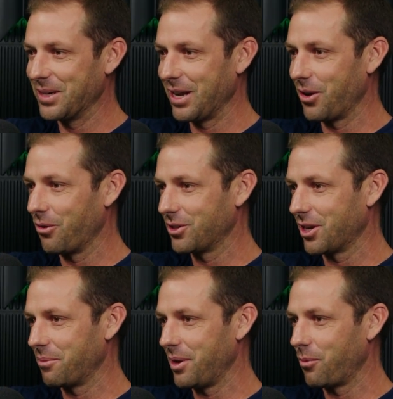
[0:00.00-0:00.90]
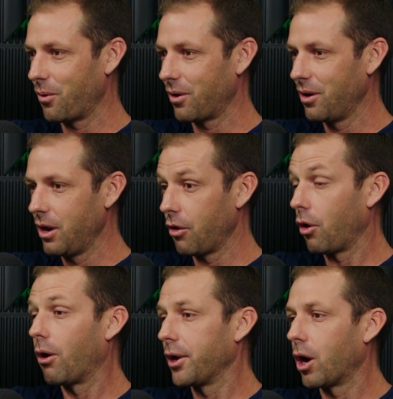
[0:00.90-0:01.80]
I know there's going to be more, or there
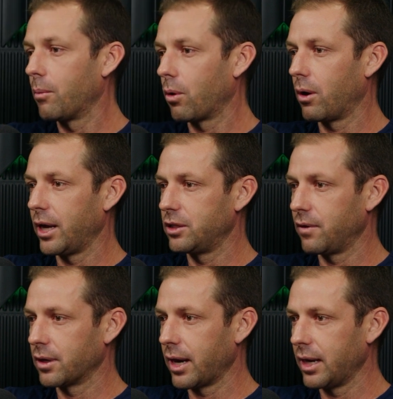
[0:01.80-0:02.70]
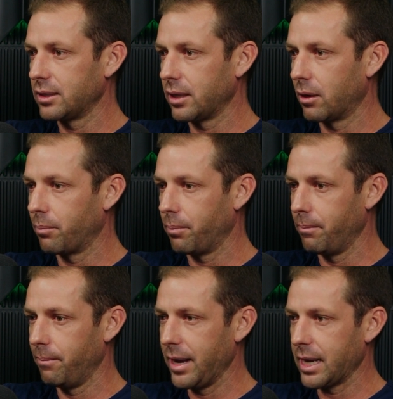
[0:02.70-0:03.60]
already are more hedge fund guys that are
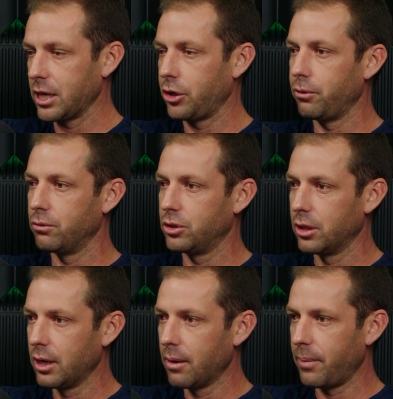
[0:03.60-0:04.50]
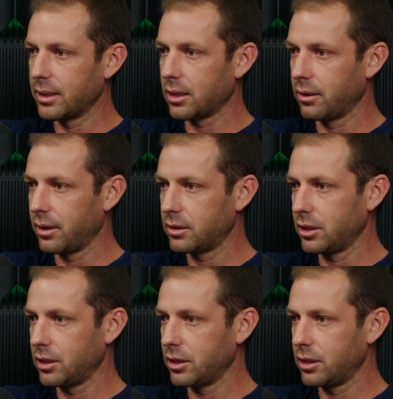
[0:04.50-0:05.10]
making huge bets on this.